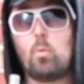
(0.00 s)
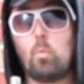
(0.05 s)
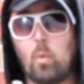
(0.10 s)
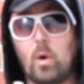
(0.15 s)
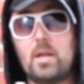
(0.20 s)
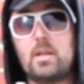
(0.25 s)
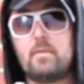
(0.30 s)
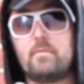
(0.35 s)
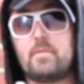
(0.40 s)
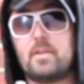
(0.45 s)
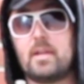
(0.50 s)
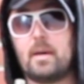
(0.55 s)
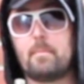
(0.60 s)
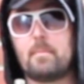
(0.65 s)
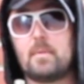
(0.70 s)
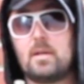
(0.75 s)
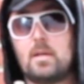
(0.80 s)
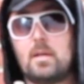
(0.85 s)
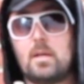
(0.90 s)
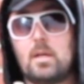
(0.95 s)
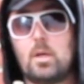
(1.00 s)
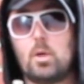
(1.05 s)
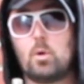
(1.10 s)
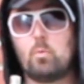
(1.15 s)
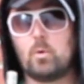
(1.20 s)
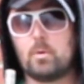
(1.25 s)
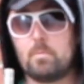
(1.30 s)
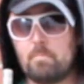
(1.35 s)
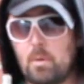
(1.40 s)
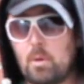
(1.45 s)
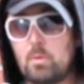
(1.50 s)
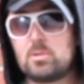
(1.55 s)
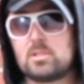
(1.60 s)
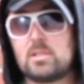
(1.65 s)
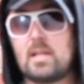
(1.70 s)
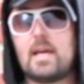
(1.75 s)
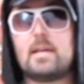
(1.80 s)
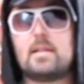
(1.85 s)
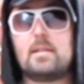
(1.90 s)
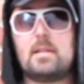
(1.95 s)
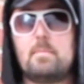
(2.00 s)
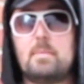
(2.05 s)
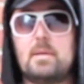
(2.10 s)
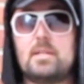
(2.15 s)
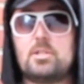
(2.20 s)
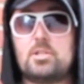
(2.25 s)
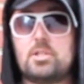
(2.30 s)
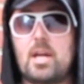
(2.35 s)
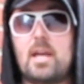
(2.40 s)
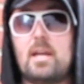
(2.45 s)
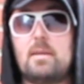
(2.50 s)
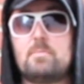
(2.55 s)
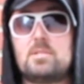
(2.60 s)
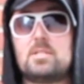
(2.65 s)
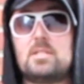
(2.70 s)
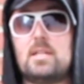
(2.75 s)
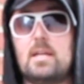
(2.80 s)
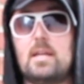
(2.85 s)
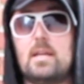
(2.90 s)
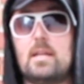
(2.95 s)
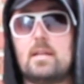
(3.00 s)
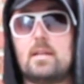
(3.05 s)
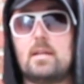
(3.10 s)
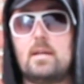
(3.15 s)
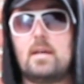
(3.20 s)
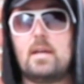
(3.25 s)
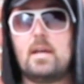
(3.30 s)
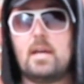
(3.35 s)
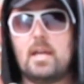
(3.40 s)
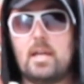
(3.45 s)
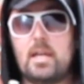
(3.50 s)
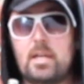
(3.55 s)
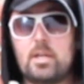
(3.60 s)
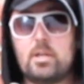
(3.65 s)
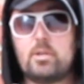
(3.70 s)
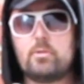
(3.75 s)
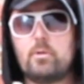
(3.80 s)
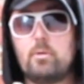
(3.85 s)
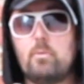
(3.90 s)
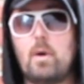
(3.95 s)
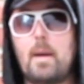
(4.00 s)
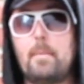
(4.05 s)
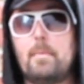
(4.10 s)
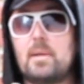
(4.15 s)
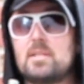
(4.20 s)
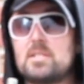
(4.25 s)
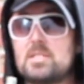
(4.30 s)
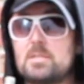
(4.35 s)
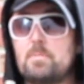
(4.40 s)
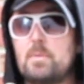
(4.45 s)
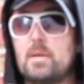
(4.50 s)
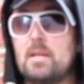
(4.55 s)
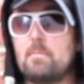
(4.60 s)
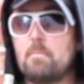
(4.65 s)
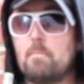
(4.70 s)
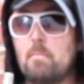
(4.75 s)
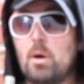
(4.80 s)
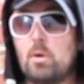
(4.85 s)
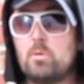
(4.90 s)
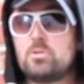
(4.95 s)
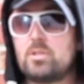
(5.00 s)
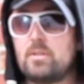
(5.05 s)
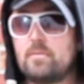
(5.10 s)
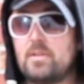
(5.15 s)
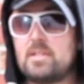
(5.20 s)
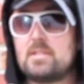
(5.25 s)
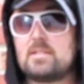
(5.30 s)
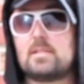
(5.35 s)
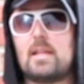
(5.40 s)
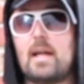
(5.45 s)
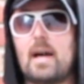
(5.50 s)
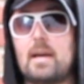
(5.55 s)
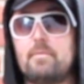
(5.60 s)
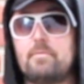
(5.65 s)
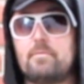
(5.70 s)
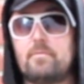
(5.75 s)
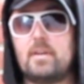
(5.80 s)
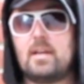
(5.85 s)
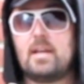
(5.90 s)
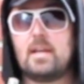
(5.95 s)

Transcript: One of them would most likely be James Dean. He grew up and spent most of his life